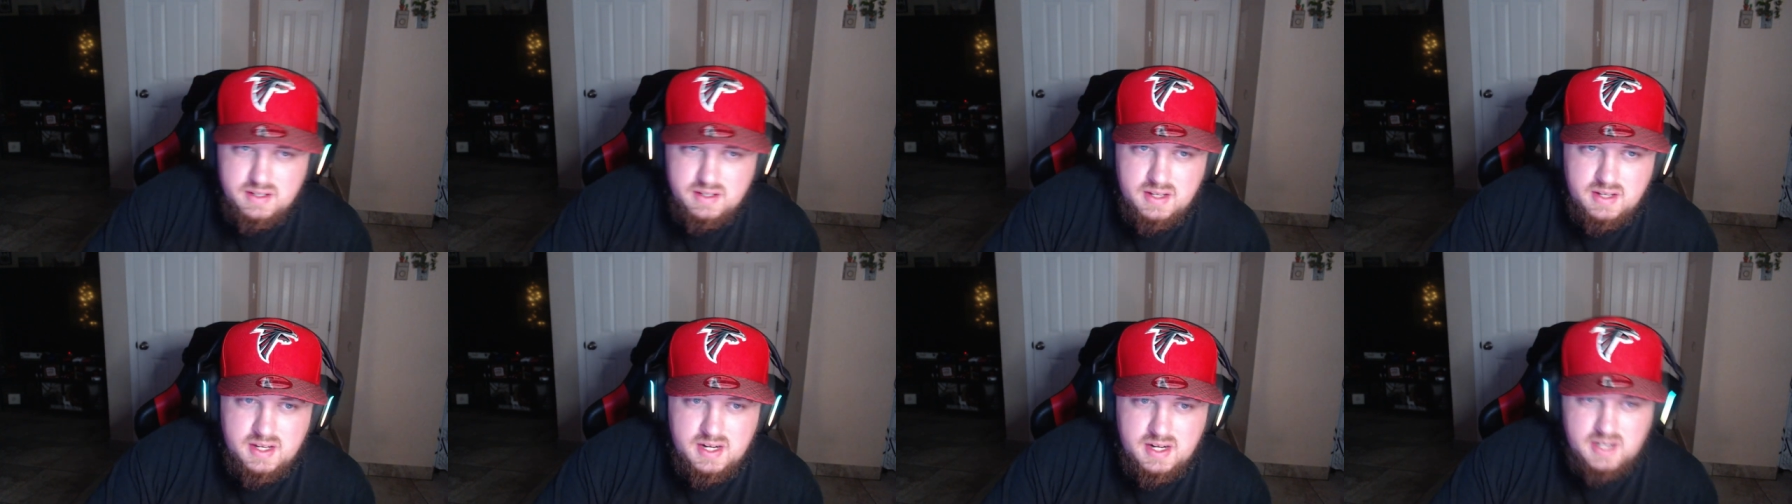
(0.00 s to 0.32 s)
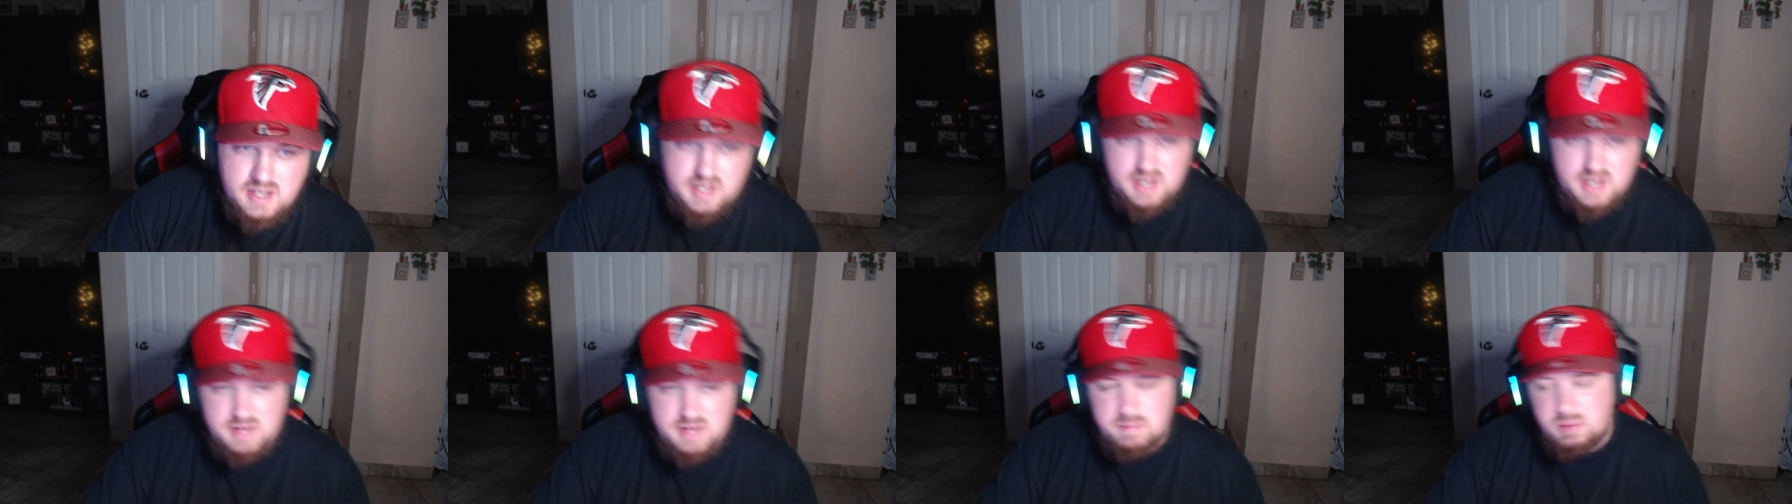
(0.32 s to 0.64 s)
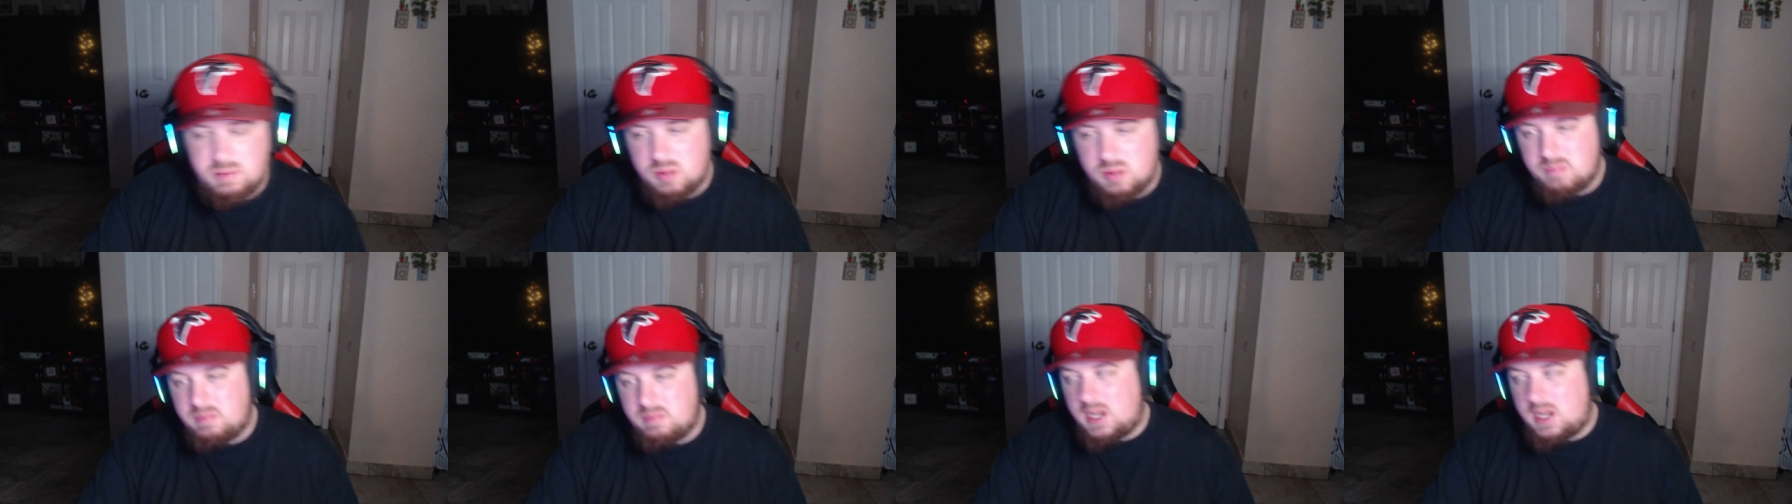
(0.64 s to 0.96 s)
and I kind of
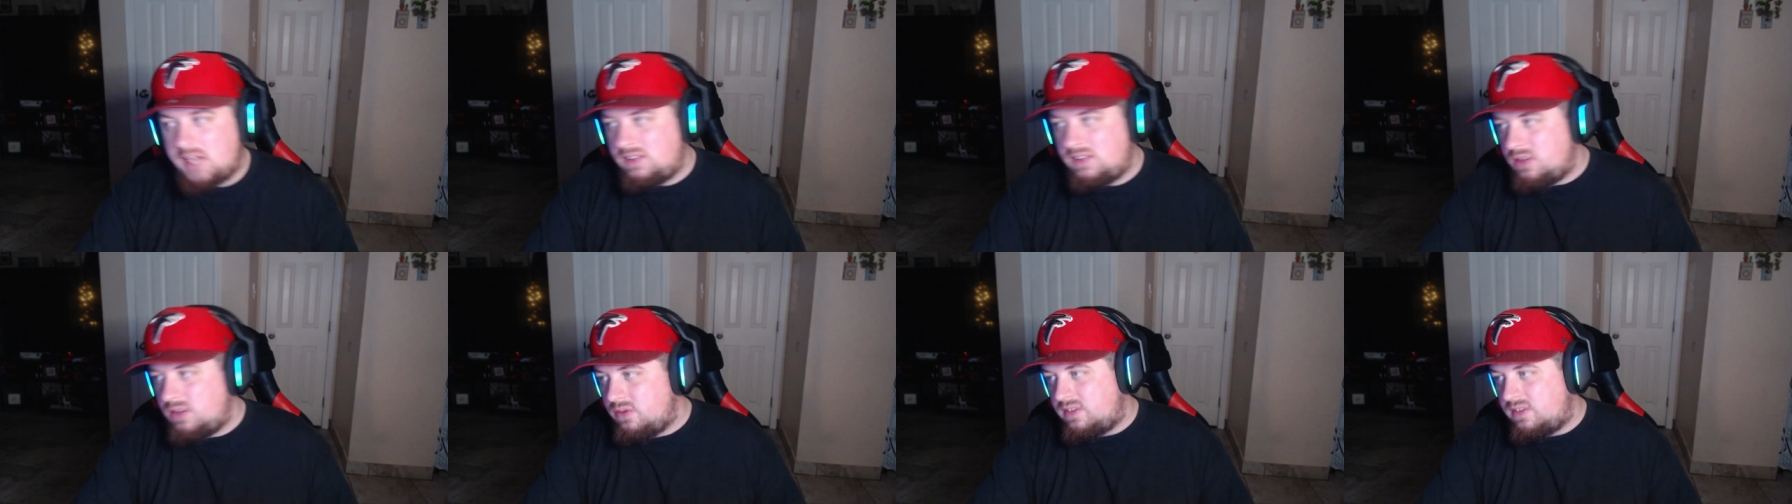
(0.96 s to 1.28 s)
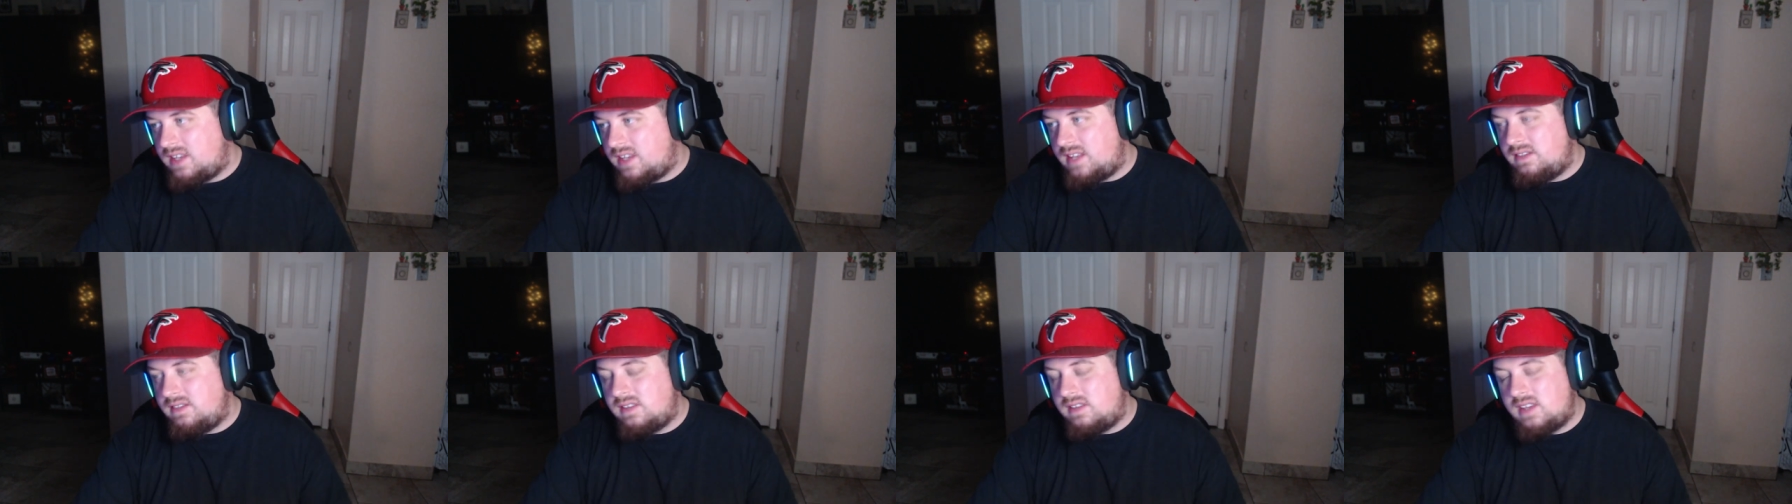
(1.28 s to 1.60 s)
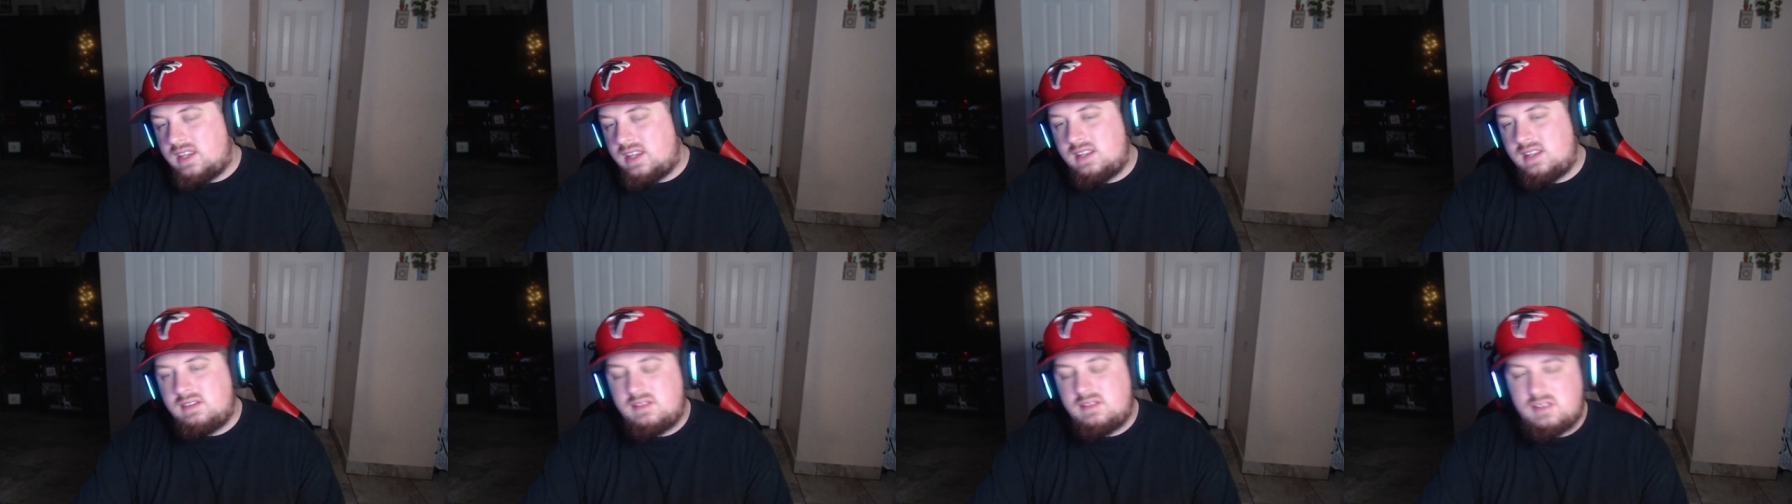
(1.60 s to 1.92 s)
put my two cents in.